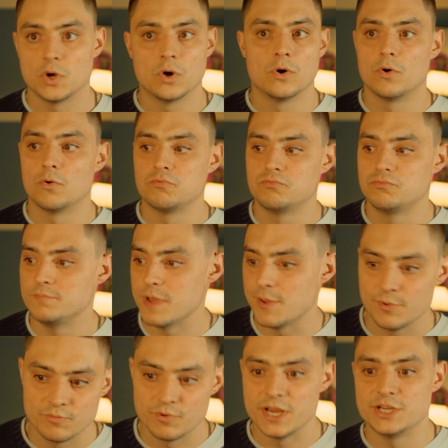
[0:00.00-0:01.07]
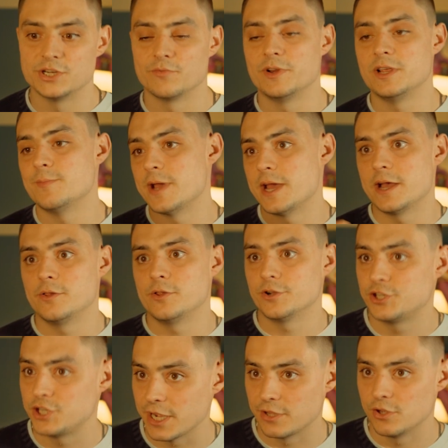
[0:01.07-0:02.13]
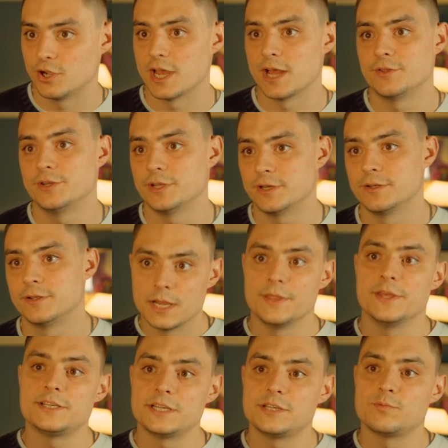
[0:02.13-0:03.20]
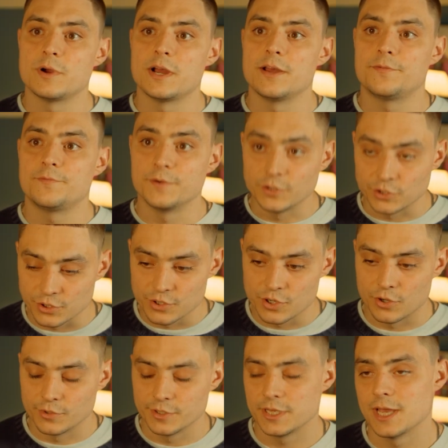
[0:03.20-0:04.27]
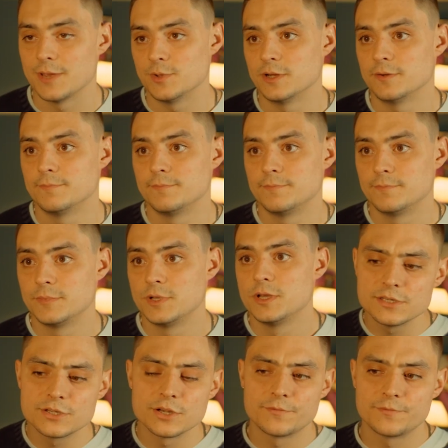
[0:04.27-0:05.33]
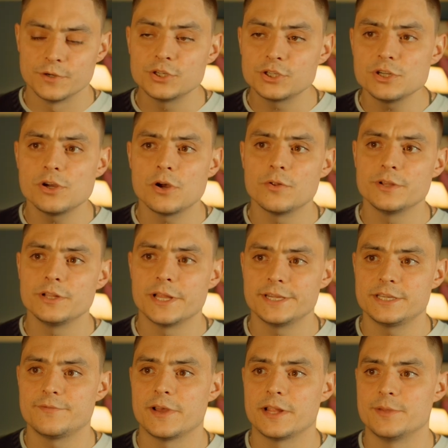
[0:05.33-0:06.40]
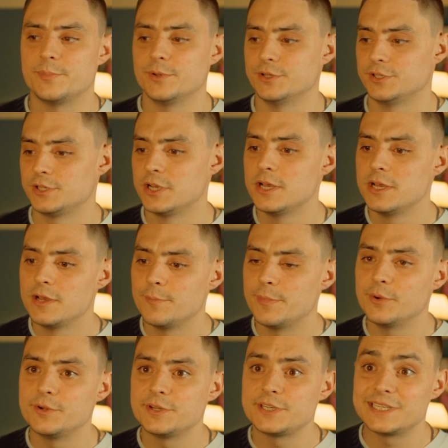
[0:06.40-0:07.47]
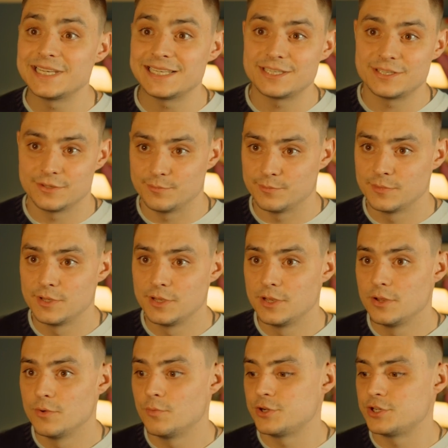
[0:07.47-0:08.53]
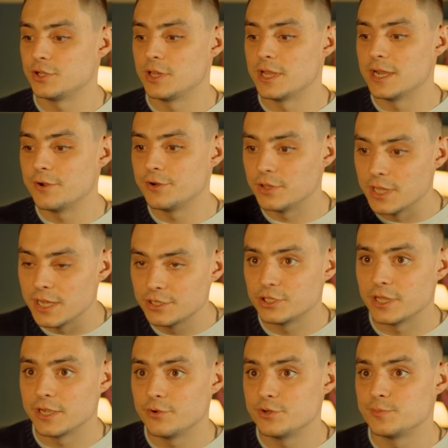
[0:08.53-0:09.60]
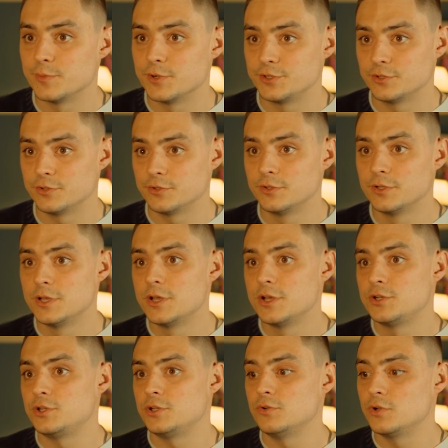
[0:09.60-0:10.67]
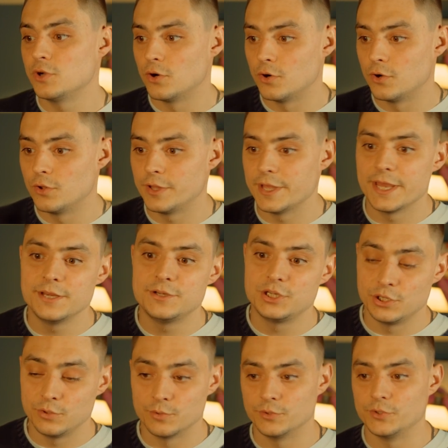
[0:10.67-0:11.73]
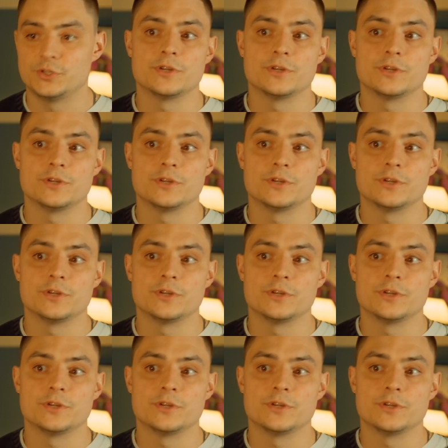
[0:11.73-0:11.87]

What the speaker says: or maybe read your email or check your calendar. And this is where function calling came in. So function calling let developers build a system which allowed a large language model to call a tool,